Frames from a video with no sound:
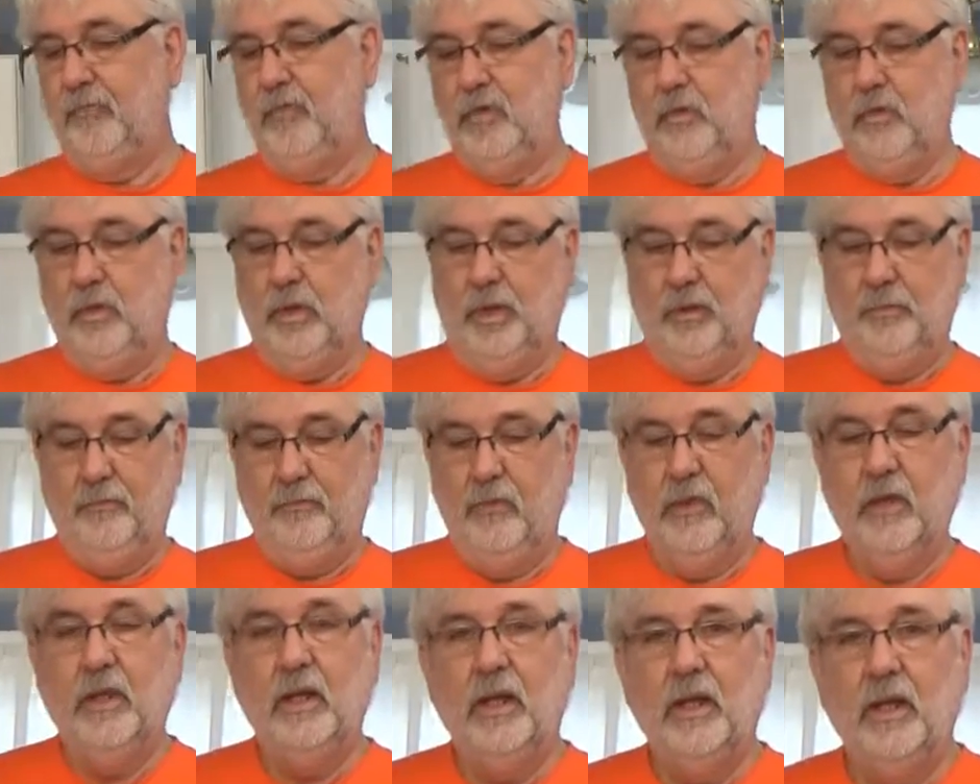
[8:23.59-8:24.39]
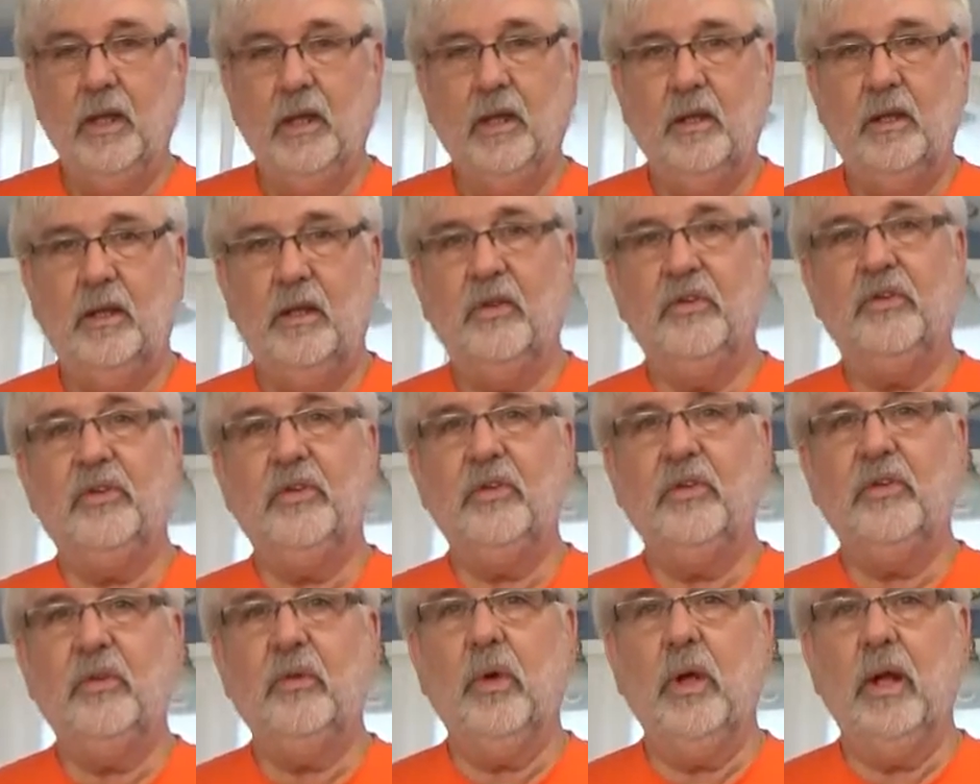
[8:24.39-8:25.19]
Well, this
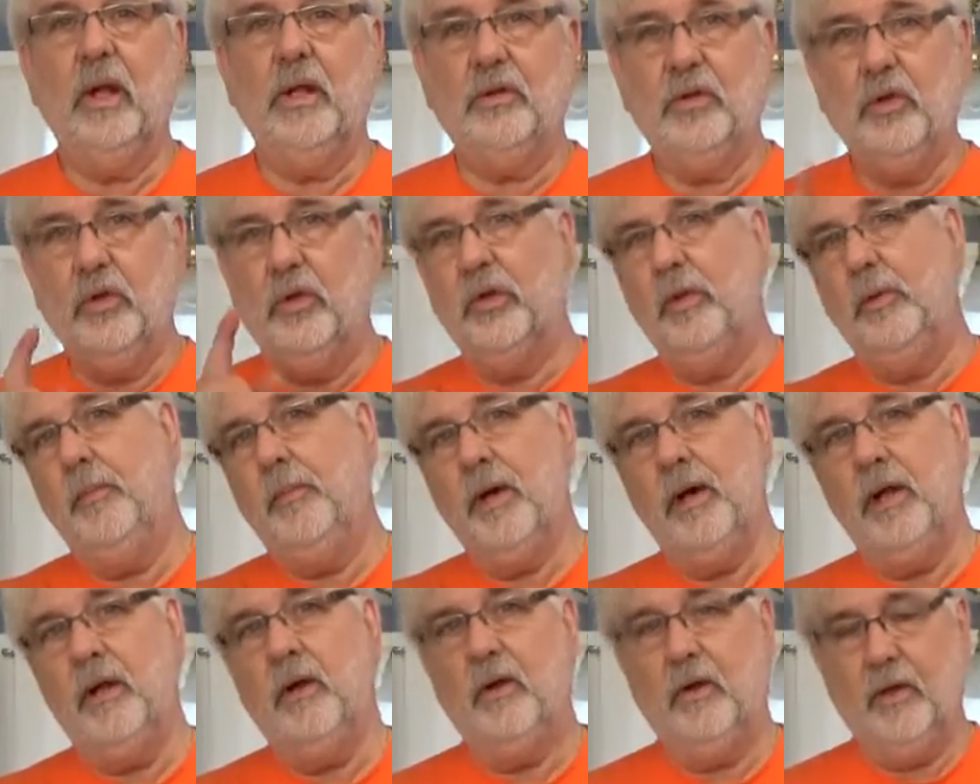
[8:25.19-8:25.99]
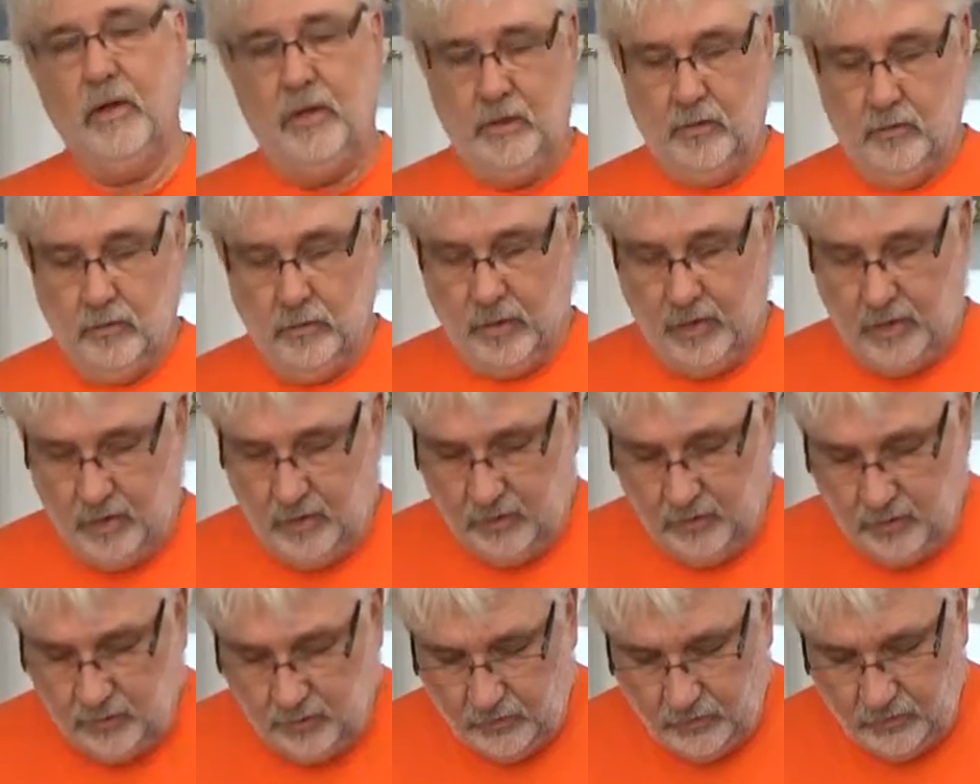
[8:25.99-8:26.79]
is what I told you about earlier. We're going to
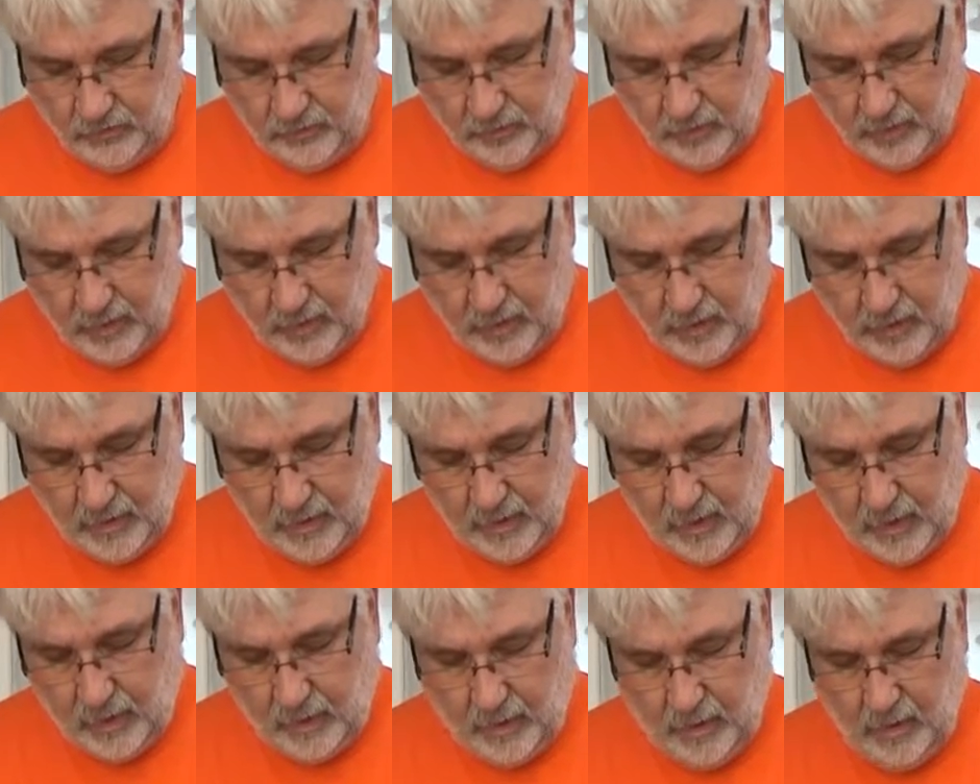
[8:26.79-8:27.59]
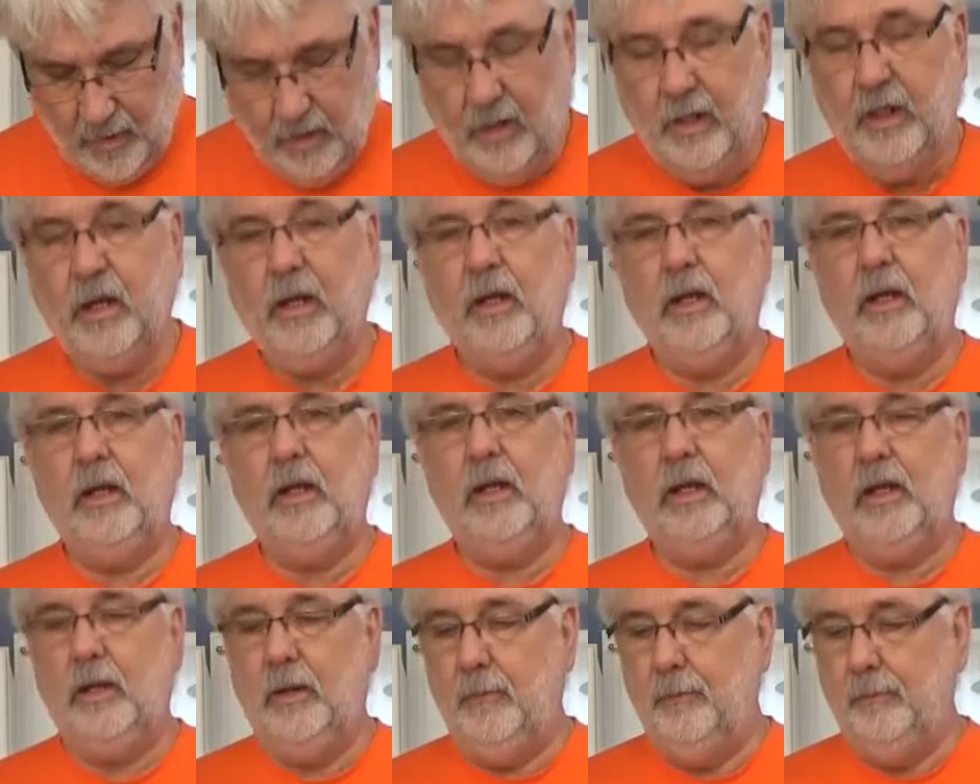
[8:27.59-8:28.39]
use our honey and
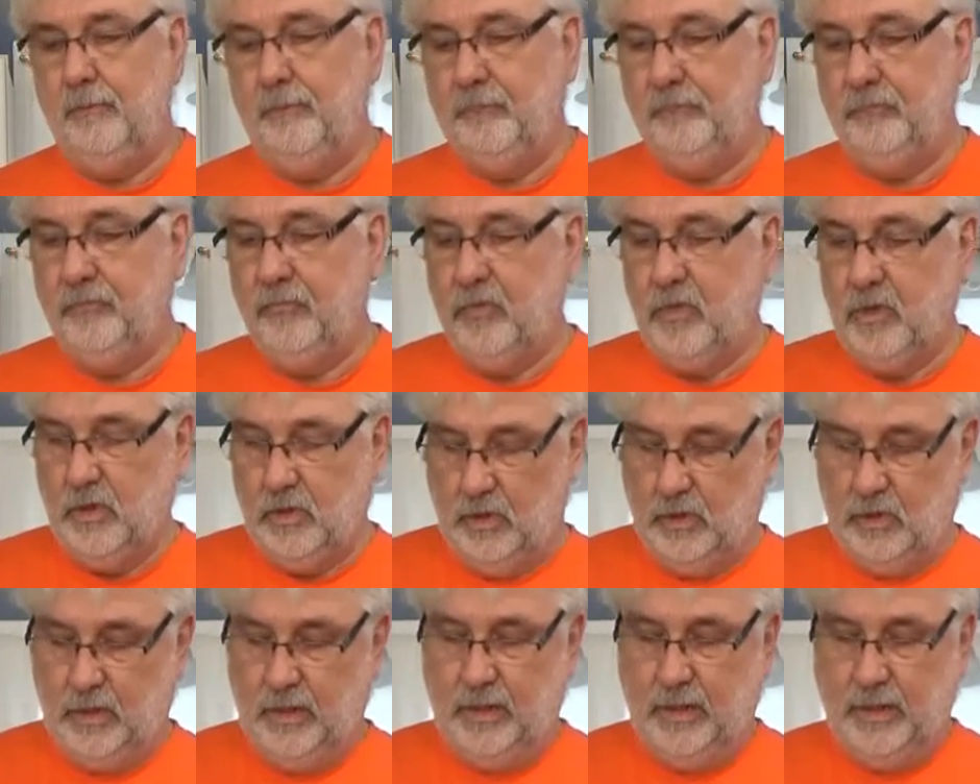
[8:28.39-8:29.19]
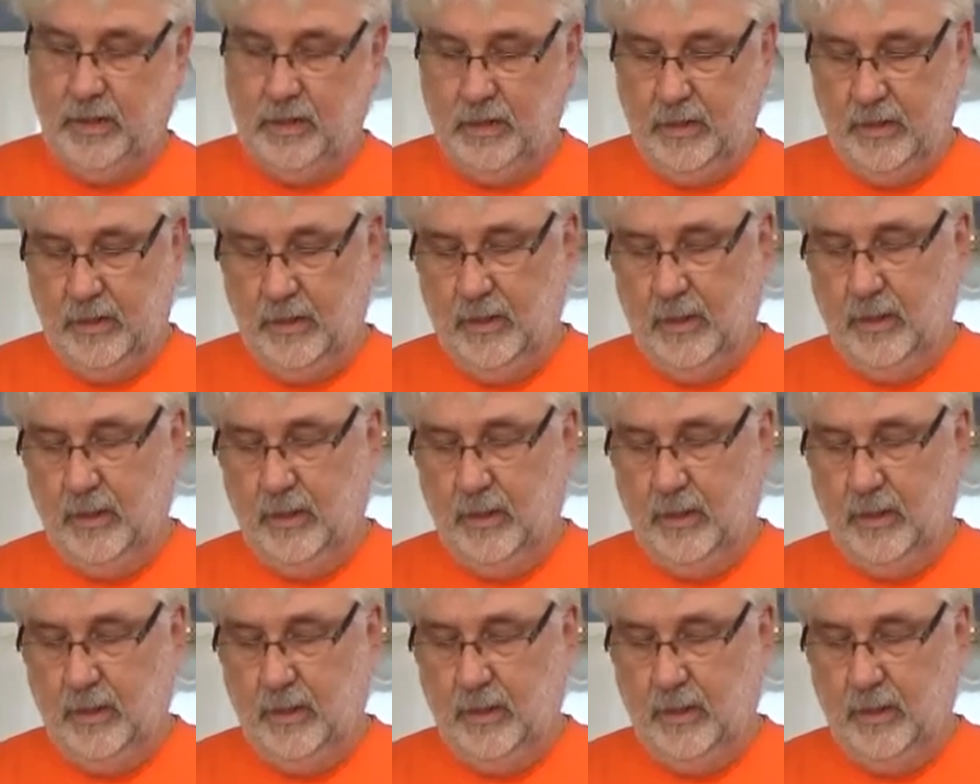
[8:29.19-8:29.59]
heat. Alright?